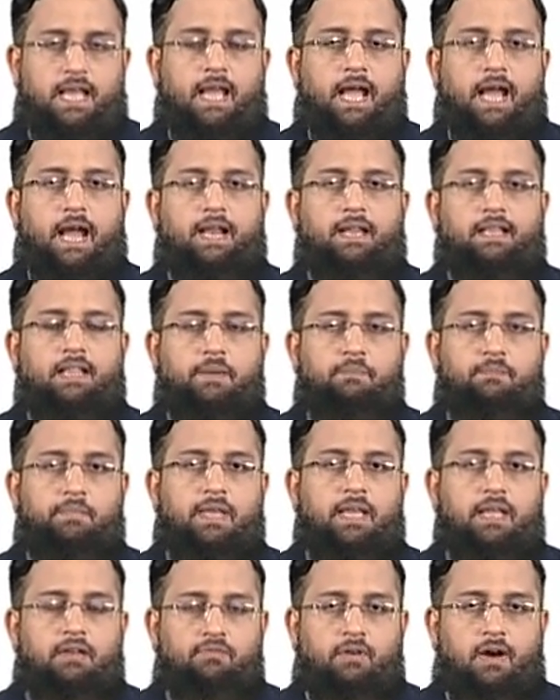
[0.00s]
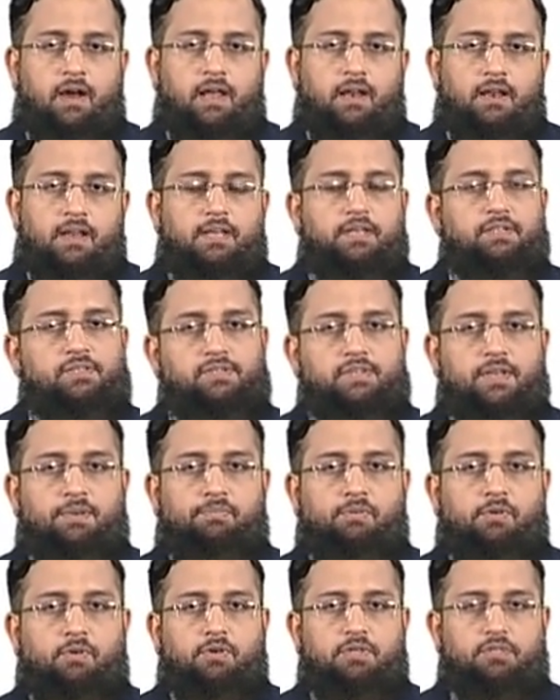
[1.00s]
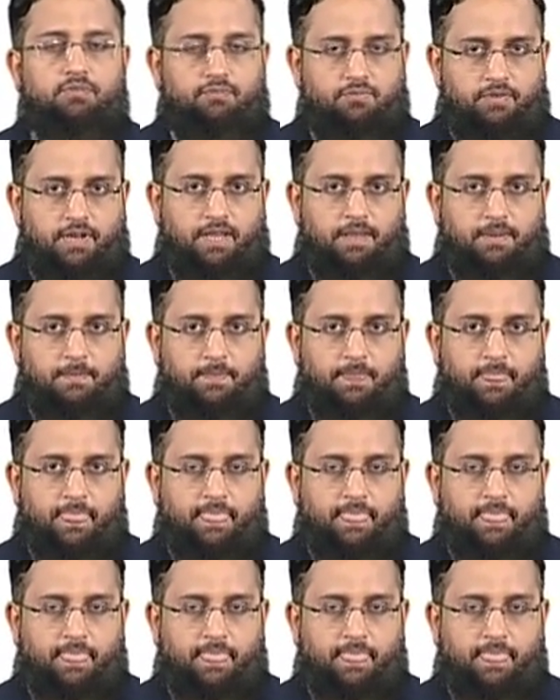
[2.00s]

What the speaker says: and in the meanwhile CPU is free,